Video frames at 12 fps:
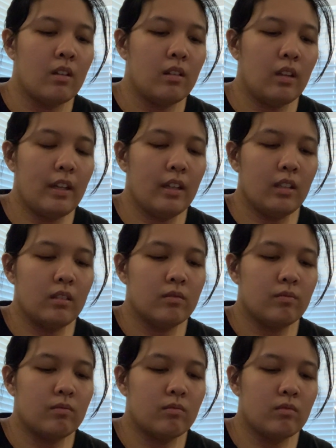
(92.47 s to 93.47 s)
let it
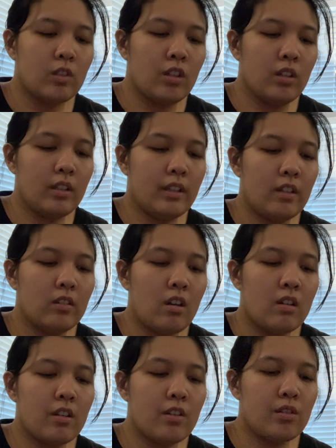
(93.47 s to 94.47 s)
cook in there longer.